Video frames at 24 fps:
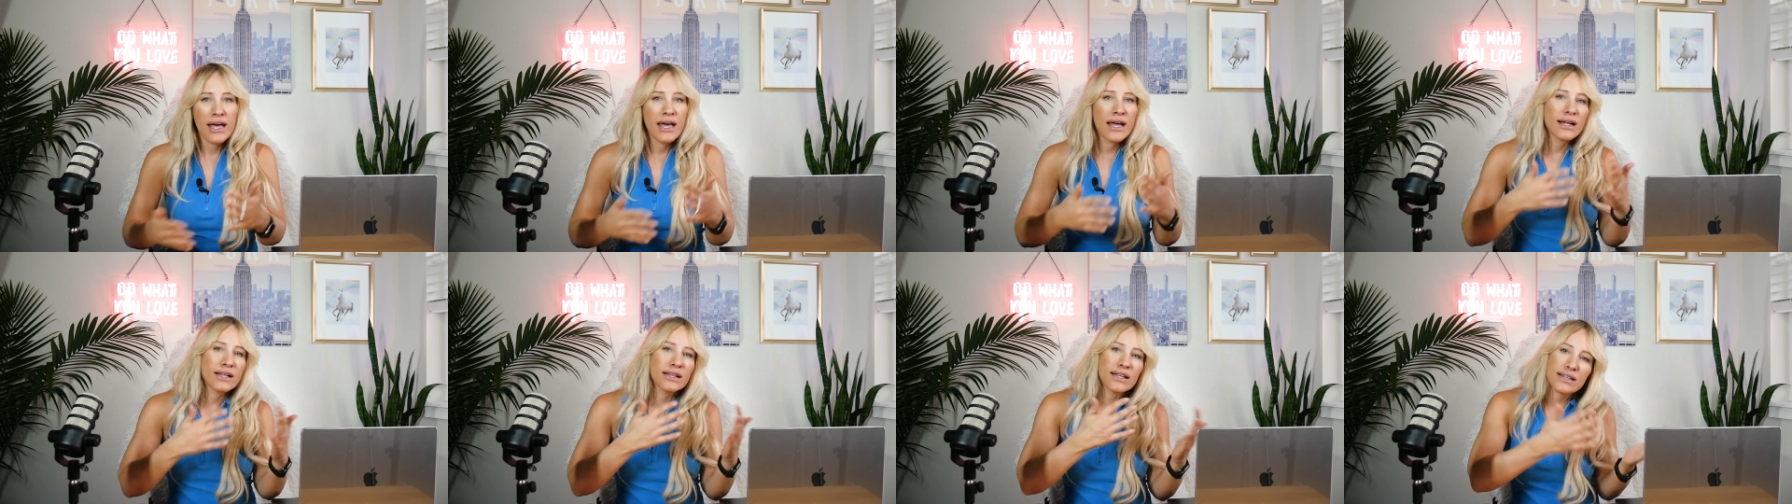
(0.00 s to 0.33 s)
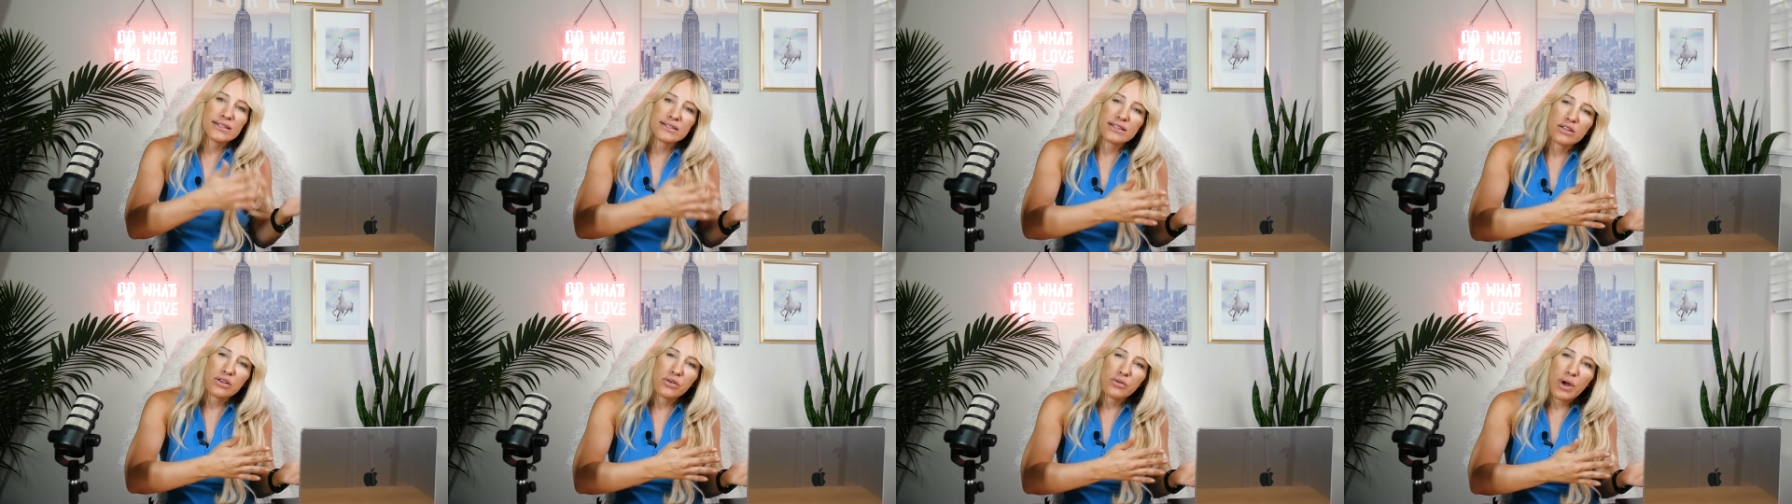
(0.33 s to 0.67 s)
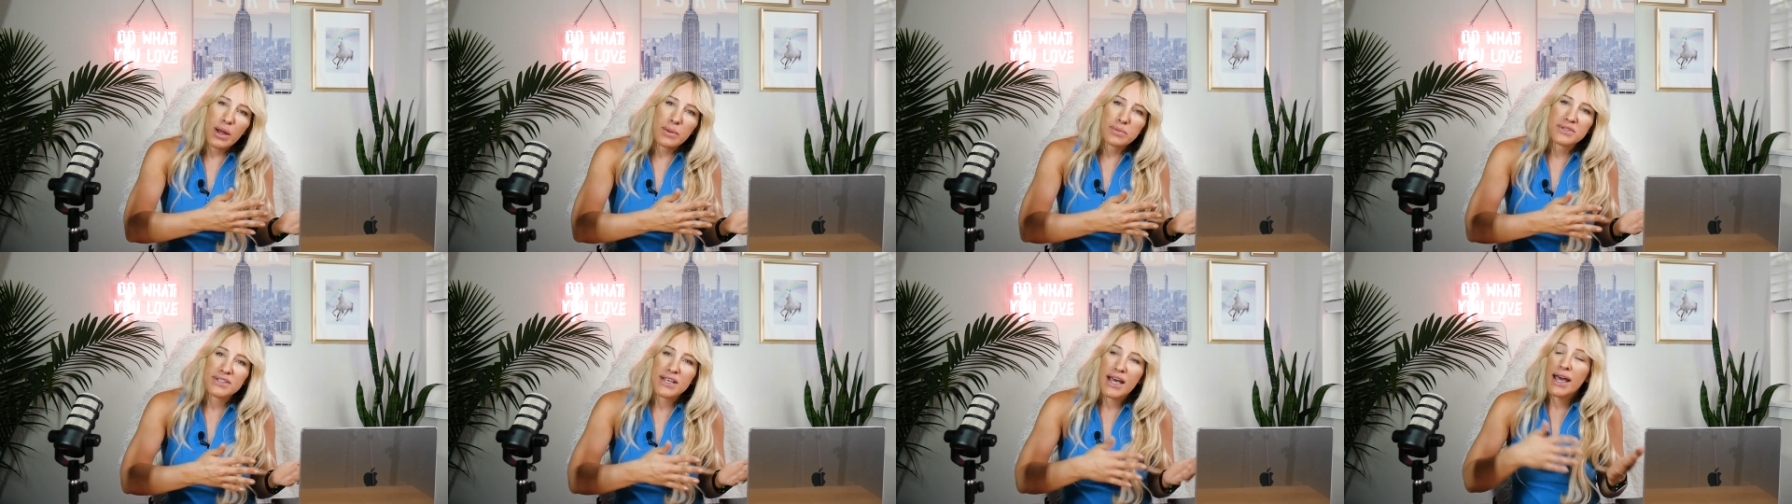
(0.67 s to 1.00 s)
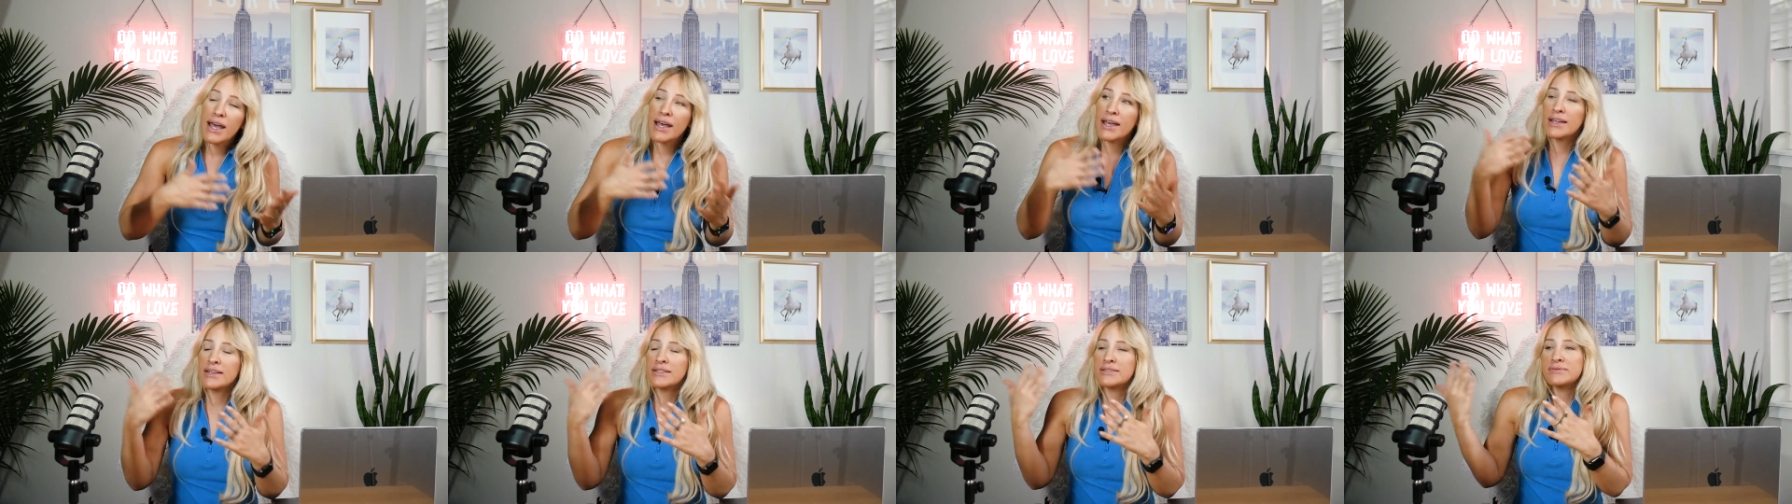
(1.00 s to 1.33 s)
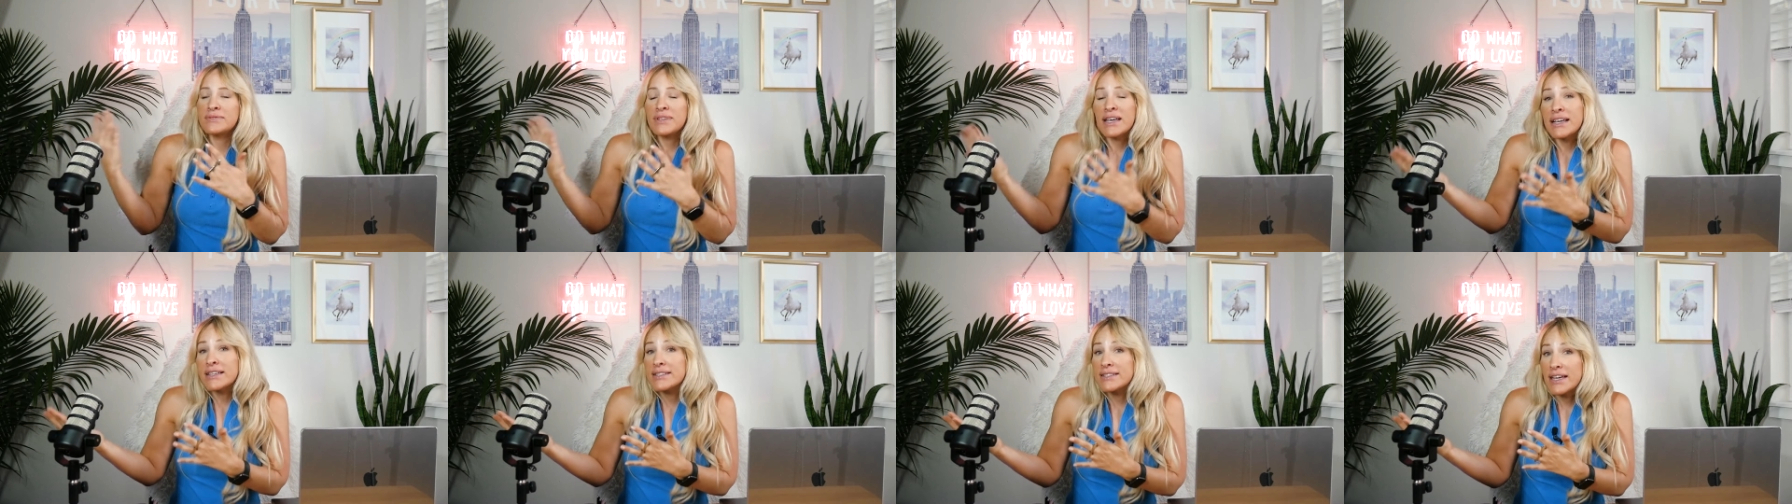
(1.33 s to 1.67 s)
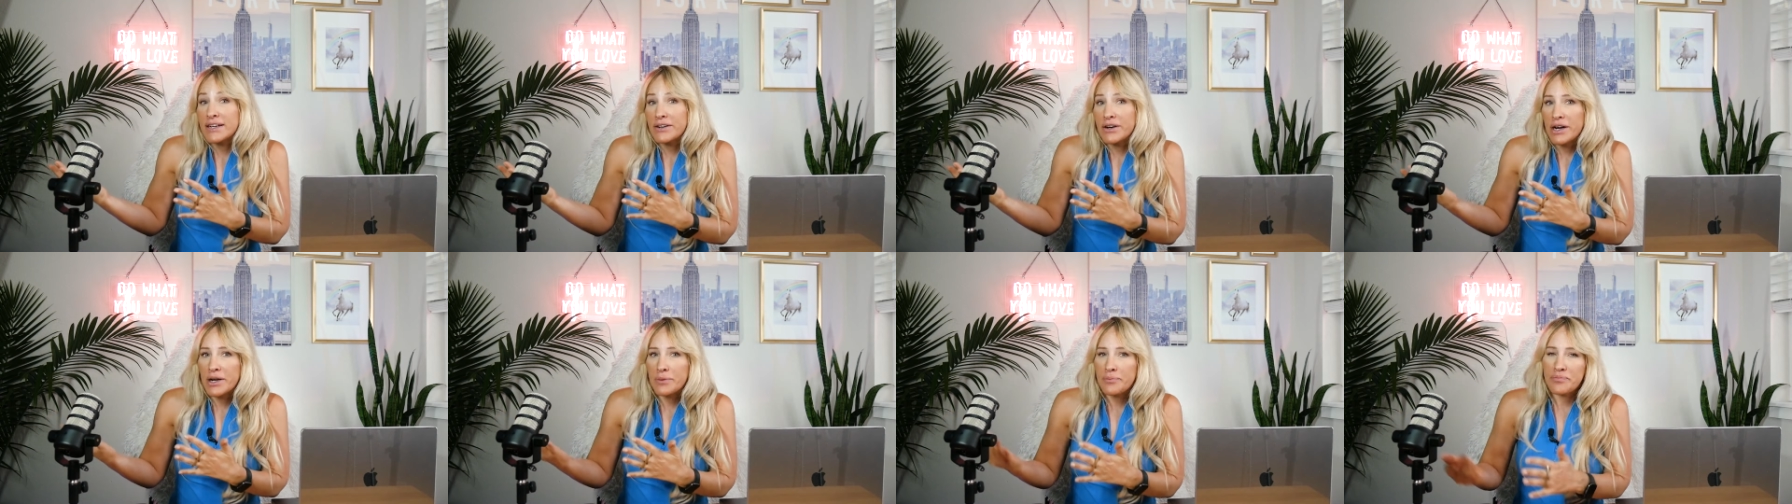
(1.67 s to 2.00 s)
clicks on the website,
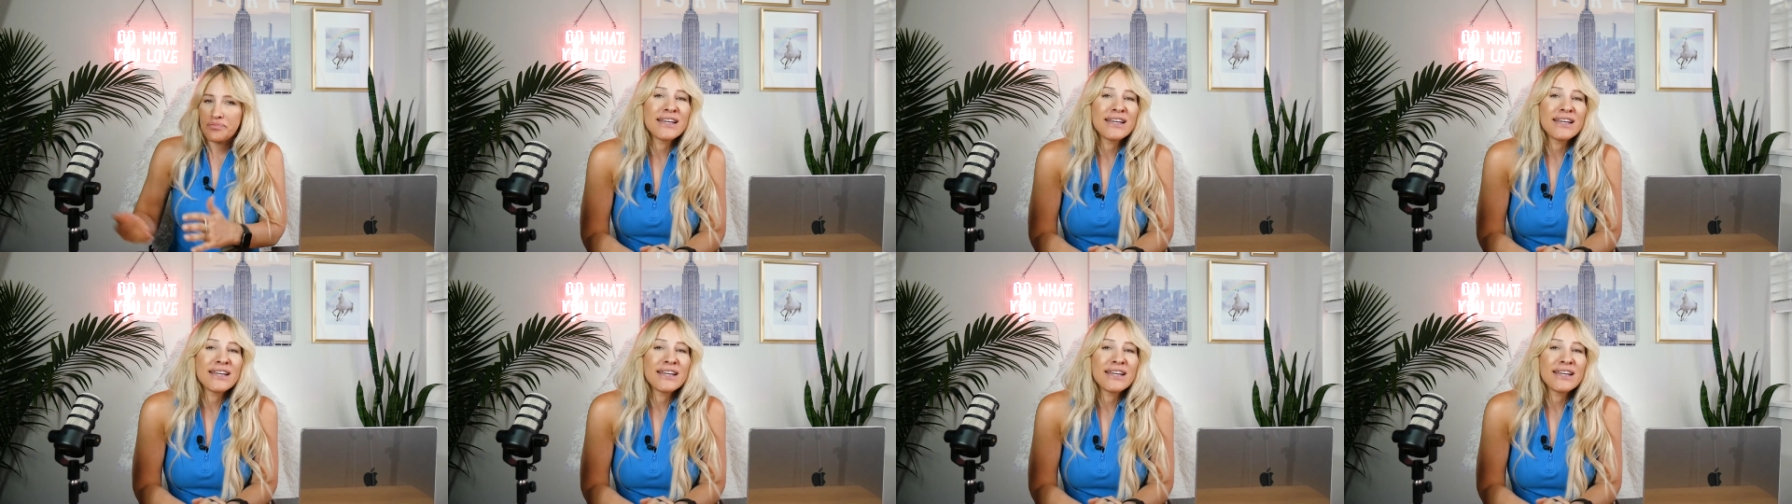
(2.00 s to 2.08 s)
etc.